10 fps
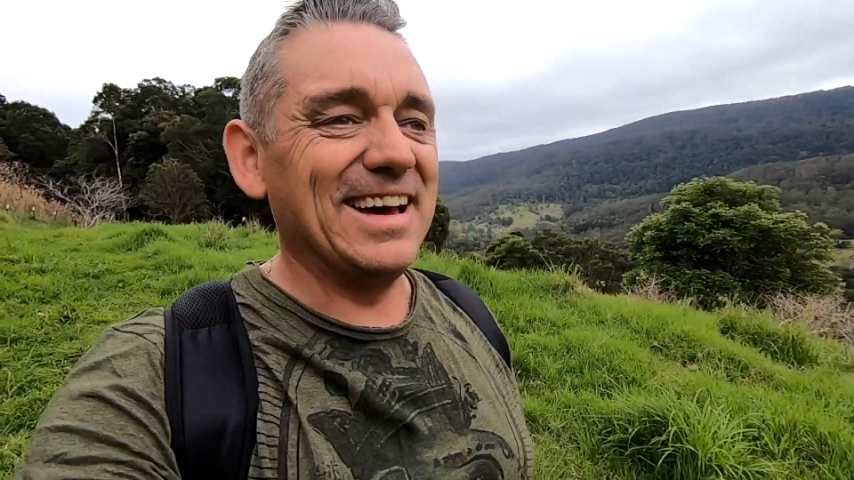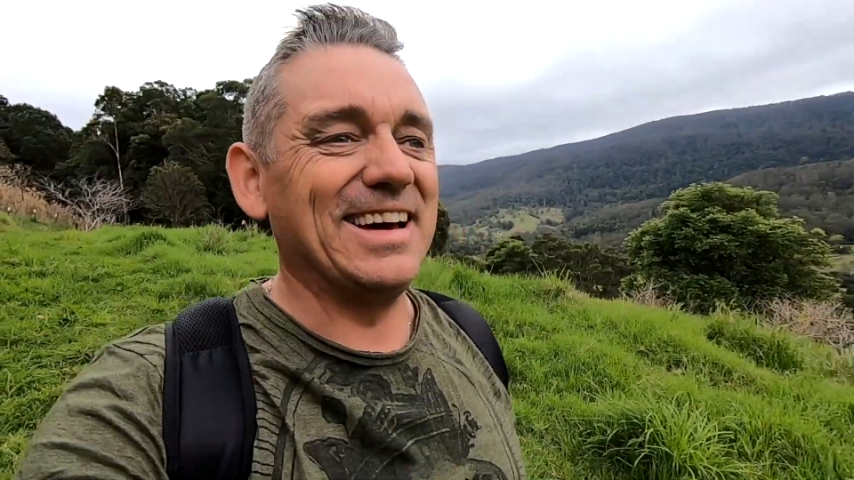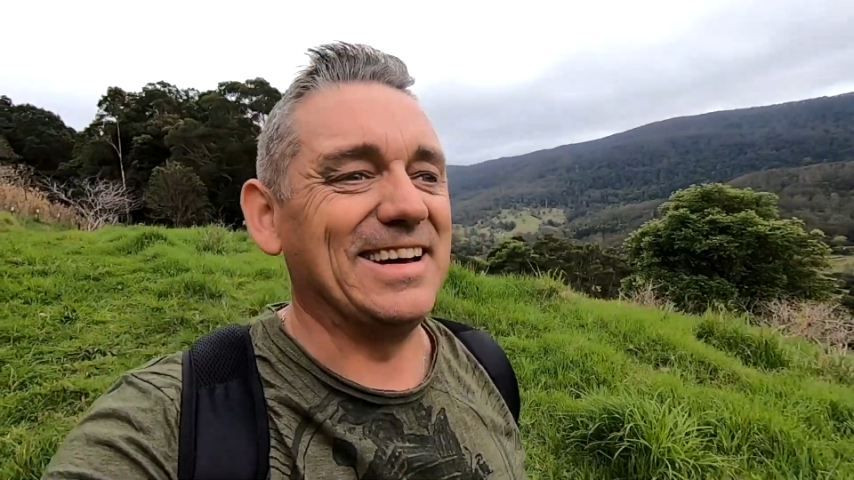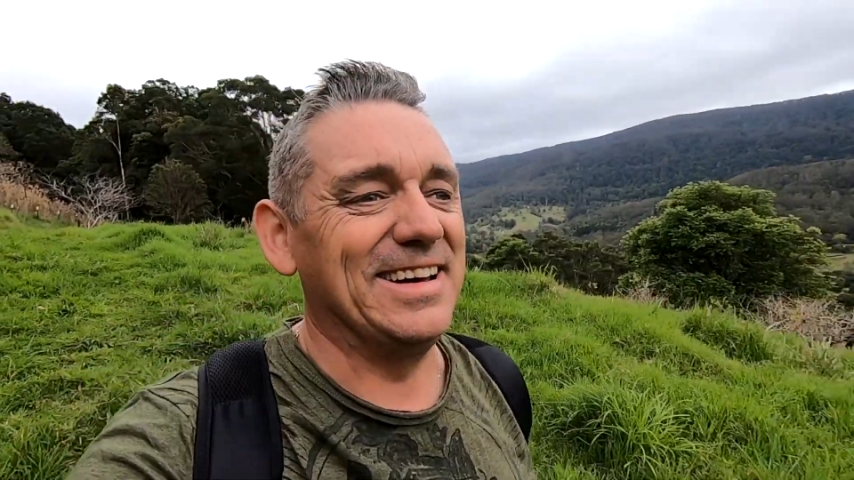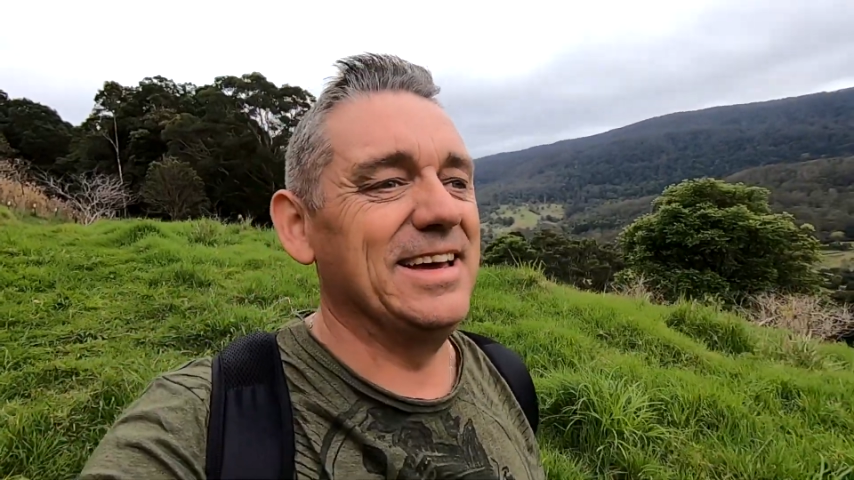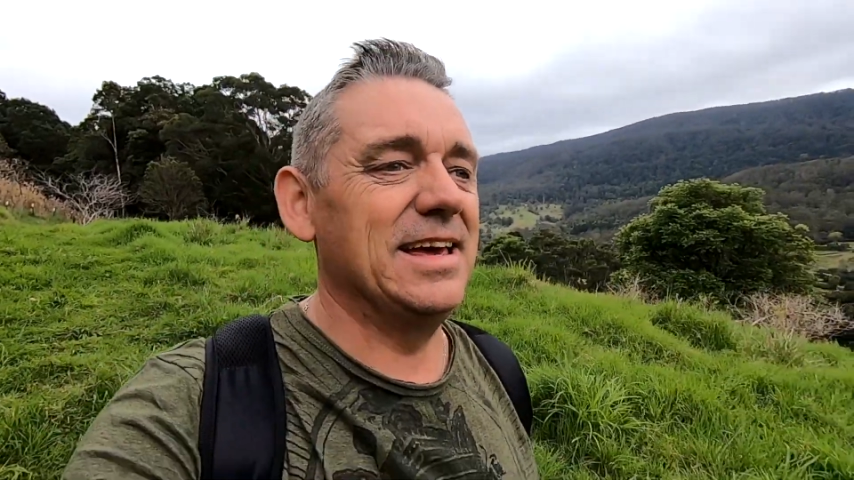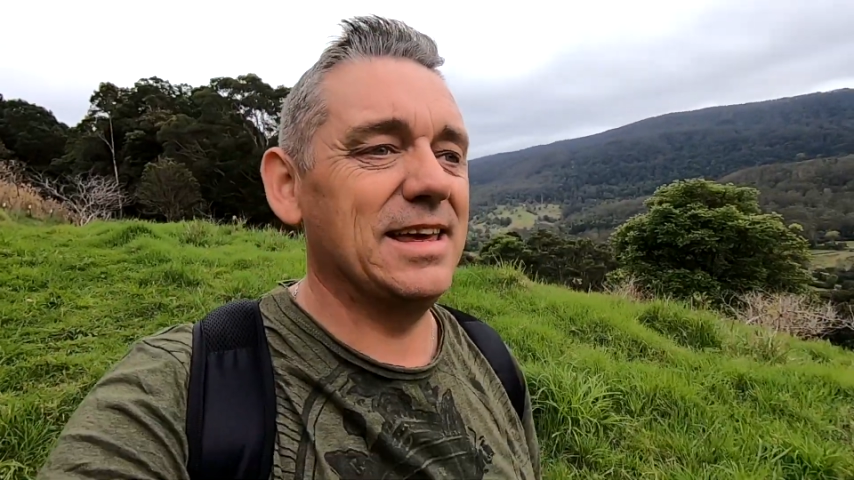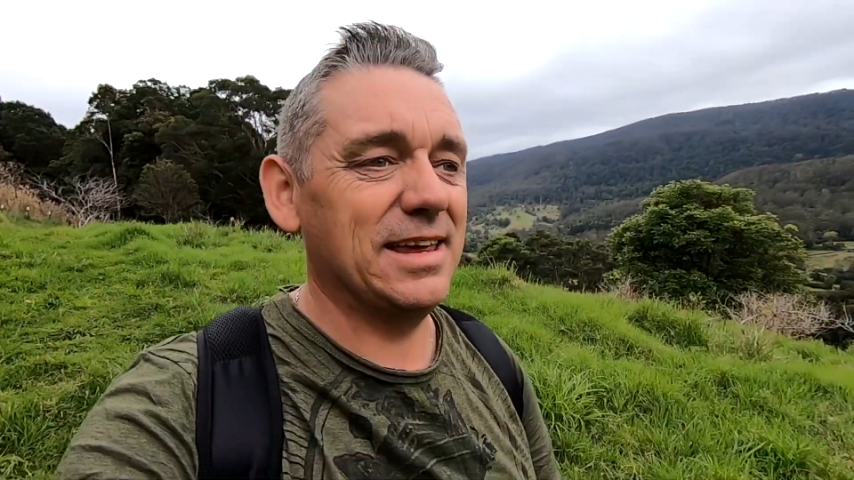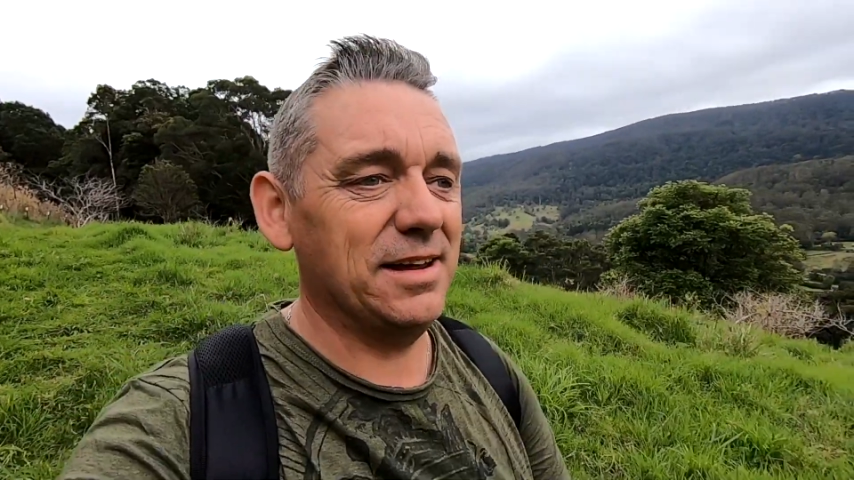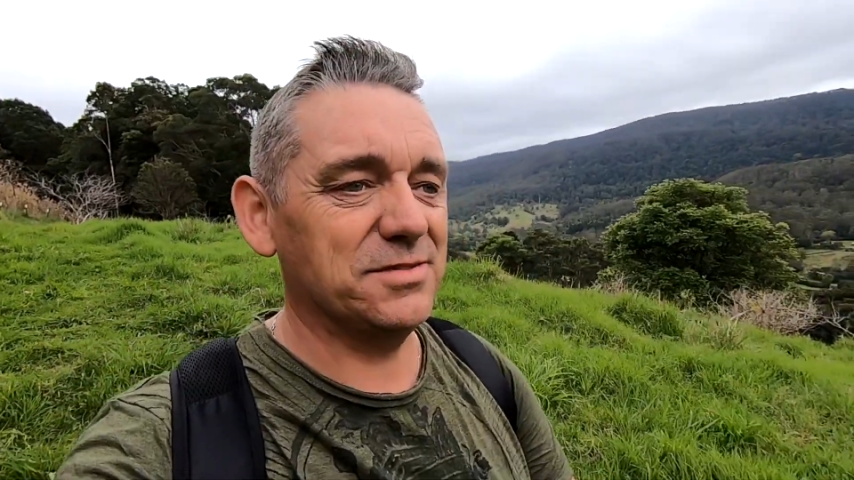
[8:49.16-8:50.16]
uh,
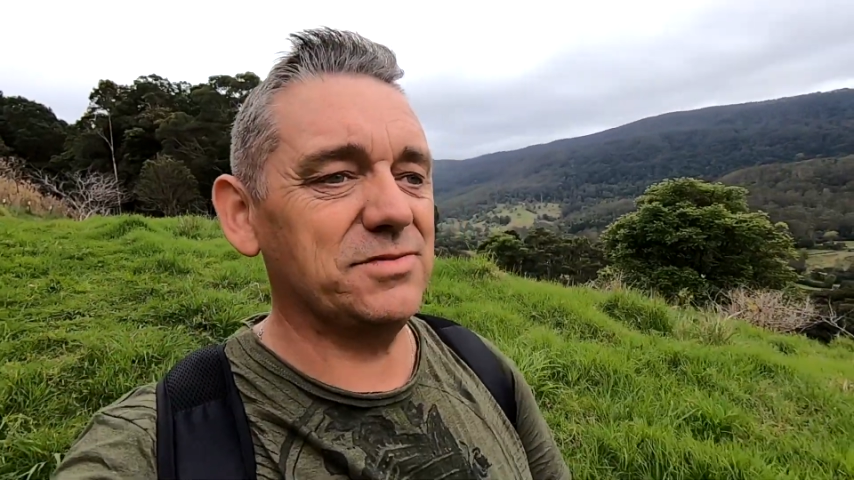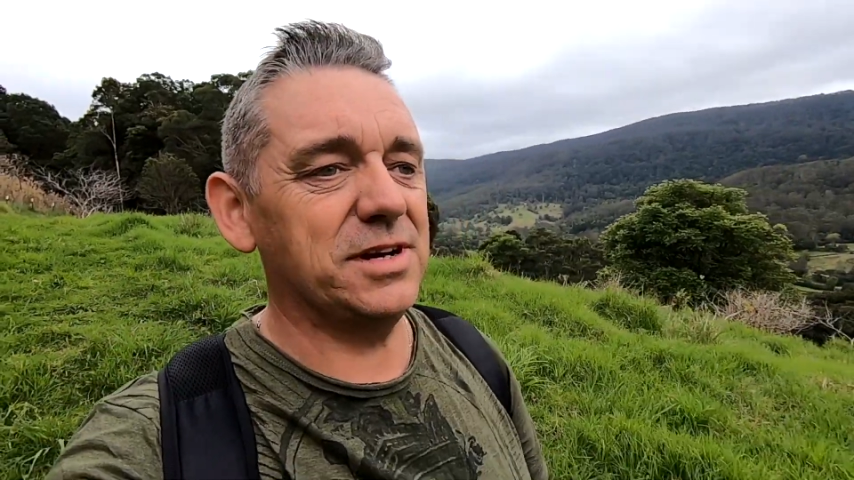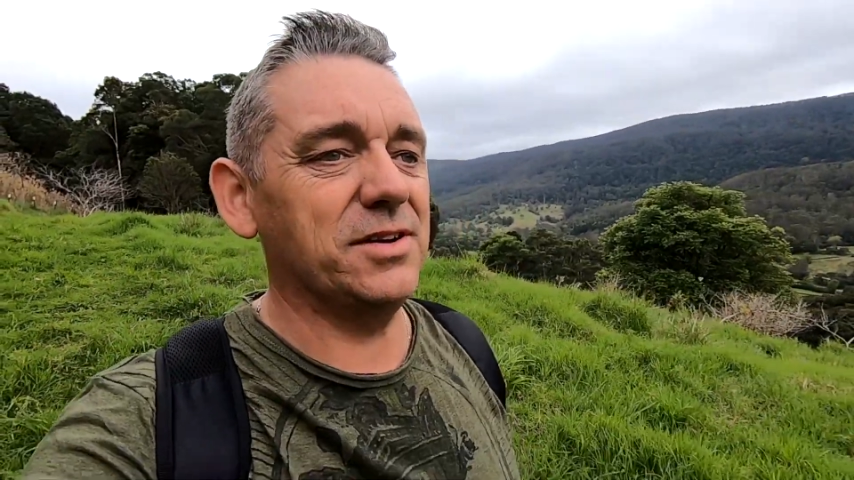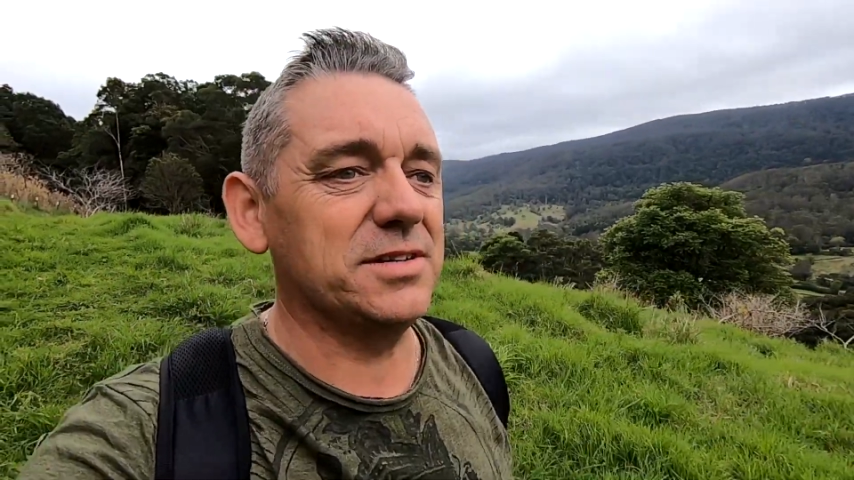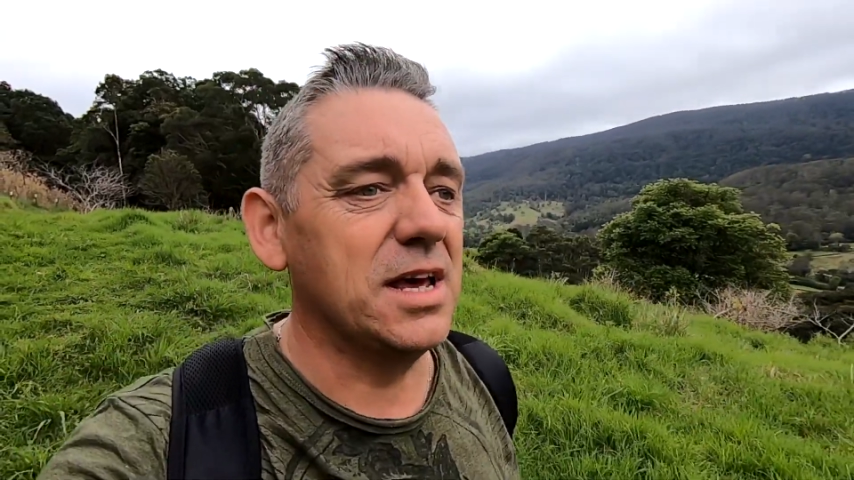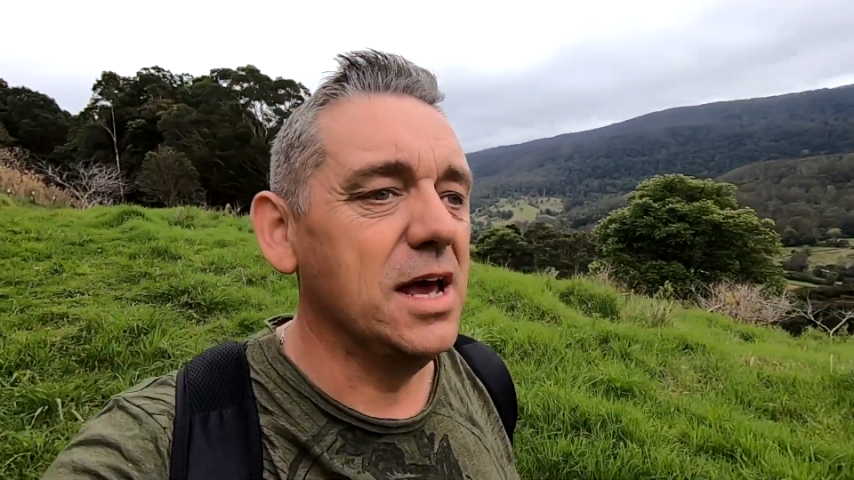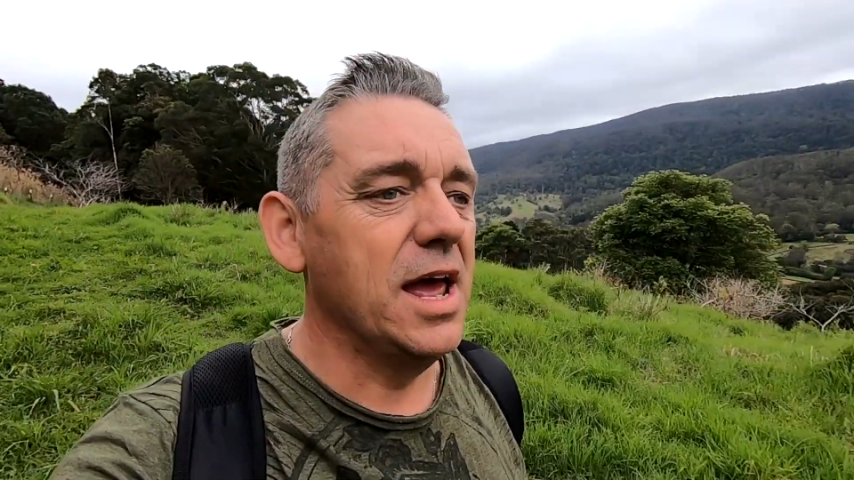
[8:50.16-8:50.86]
yeah, it's really nice.